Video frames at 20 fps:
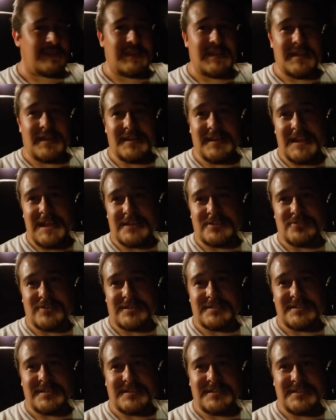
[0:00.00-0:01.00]
electric
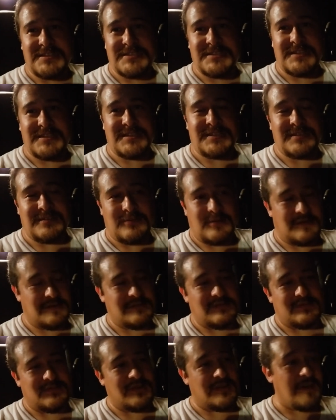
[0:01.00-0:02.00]
technician or to
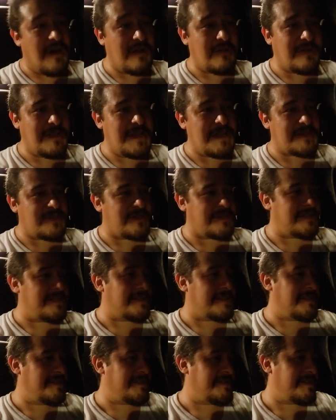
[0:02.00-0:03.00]
an auto electric
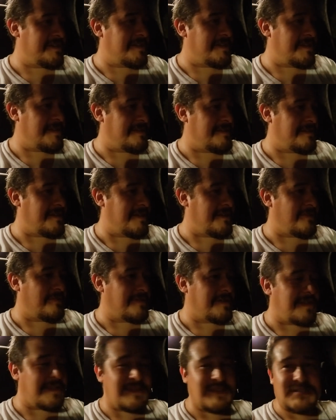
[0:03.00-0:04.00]
technician and, you know, get
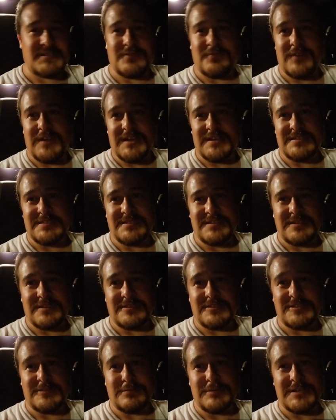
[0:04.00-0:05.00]
this fixed just
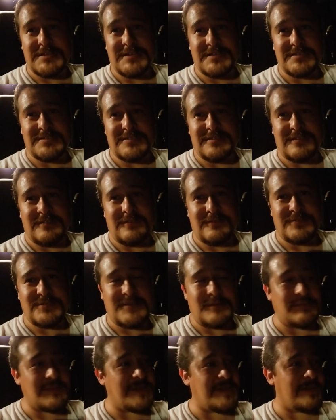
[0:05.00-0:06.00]
because of
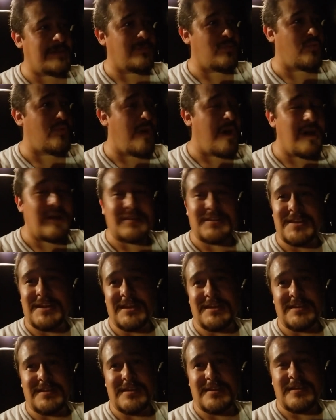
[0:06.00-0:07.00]
something wrong that I
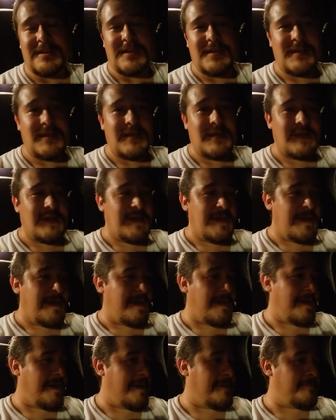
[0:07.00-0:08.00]
did.
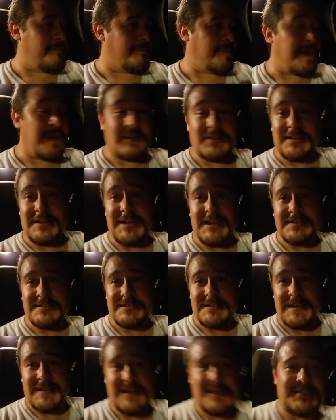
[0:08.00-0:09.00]
Um, but nonetheless, like
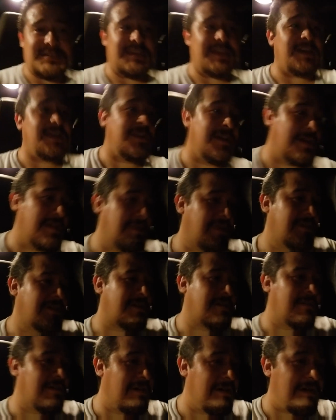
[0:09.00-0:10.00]
I said, the
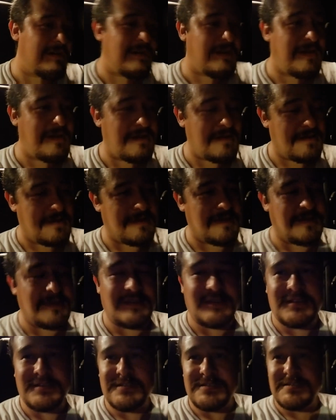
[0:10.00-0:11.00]
car
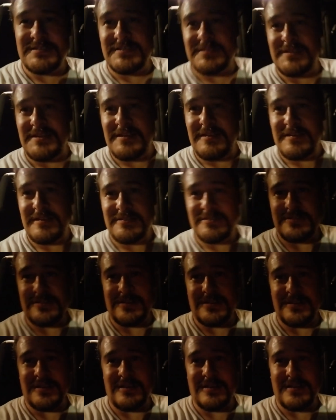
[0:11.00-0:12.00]
is turning
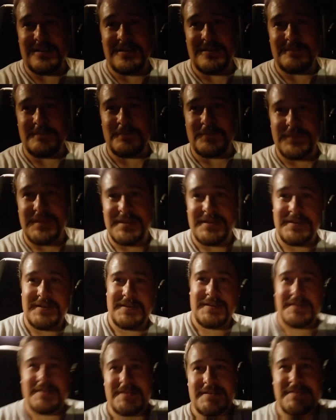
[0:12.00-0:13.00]
on.
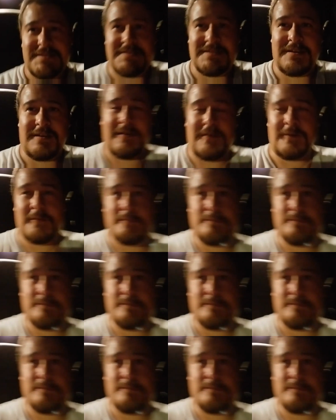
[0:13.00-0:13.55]
So